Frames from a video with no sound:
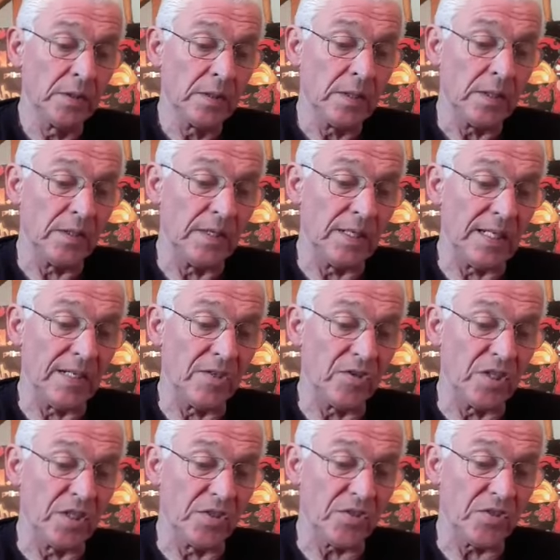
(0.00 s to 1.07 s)
and
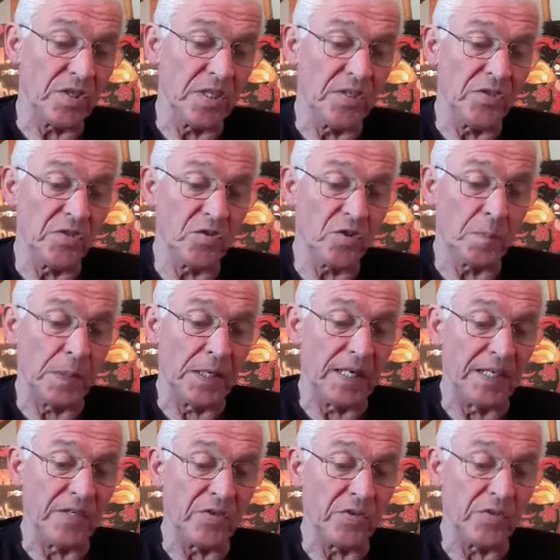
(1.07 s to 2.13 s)
nigella seeds and
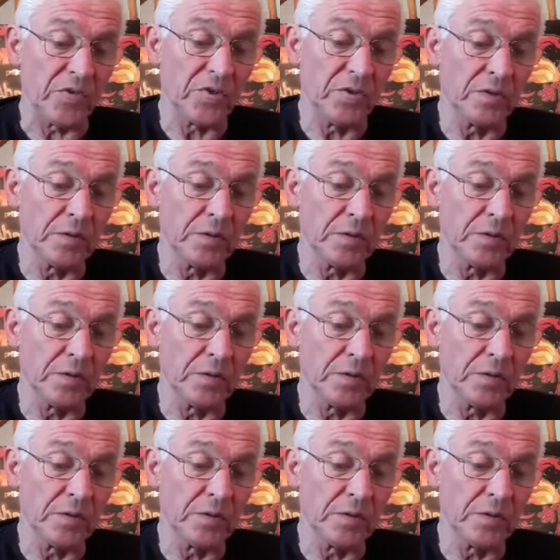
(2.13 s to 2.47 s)
spices.